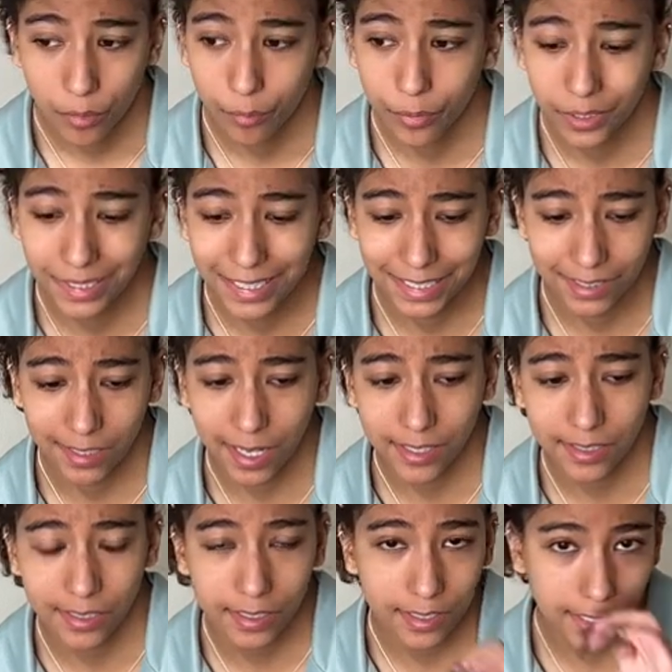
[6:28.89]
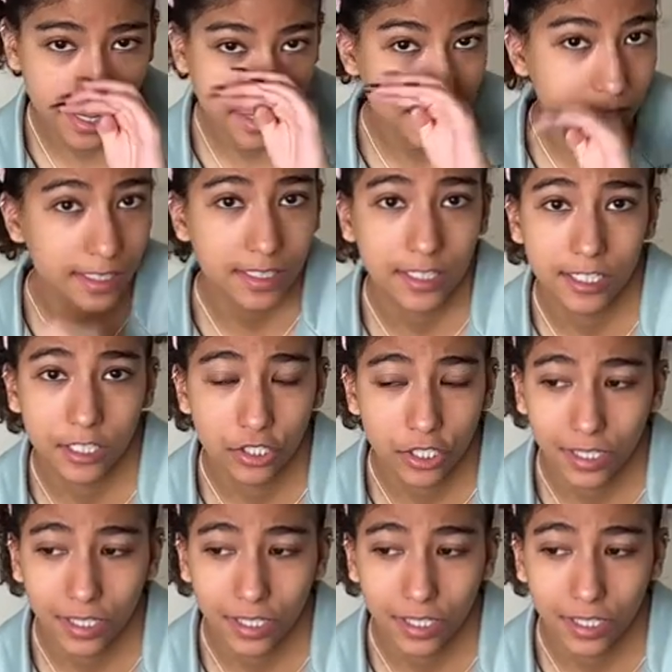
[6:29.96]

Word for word: but like 19, 18-ish,